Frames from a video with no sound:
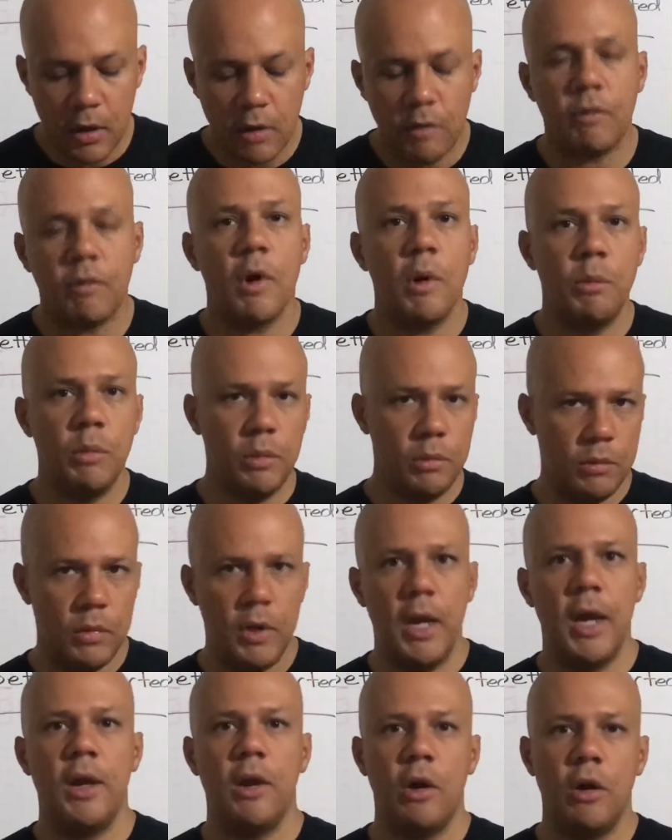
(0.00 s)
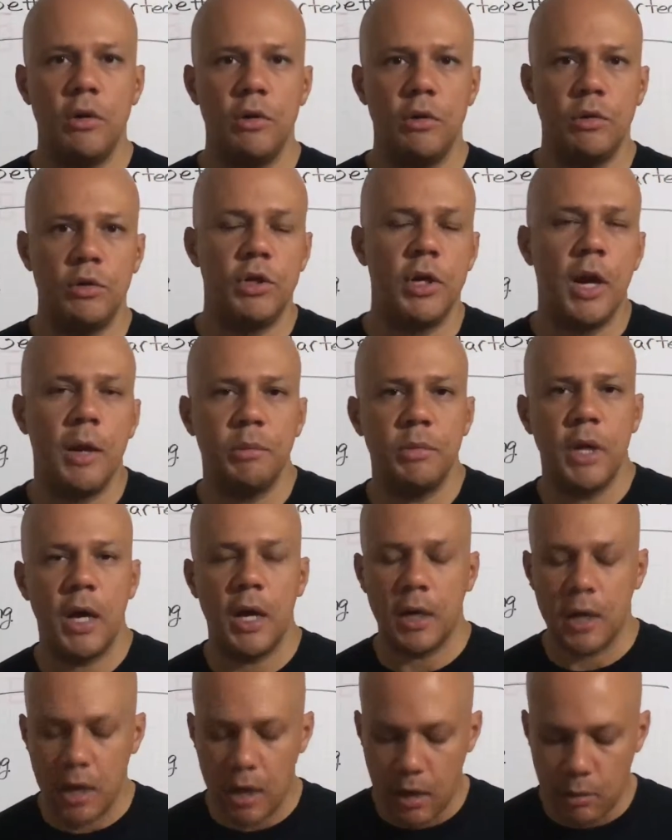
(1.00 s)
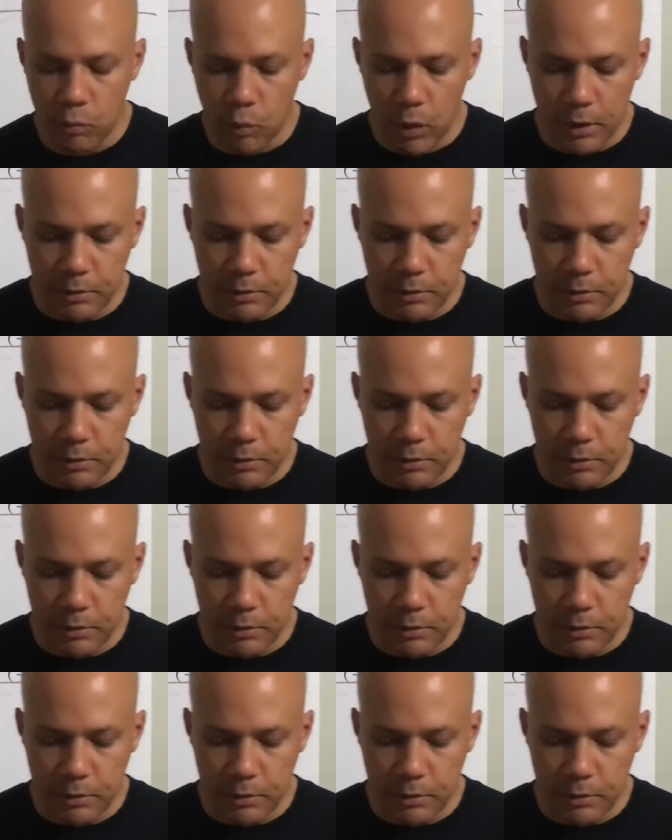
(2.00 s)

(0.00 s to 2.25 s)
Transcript: from and on your shop.com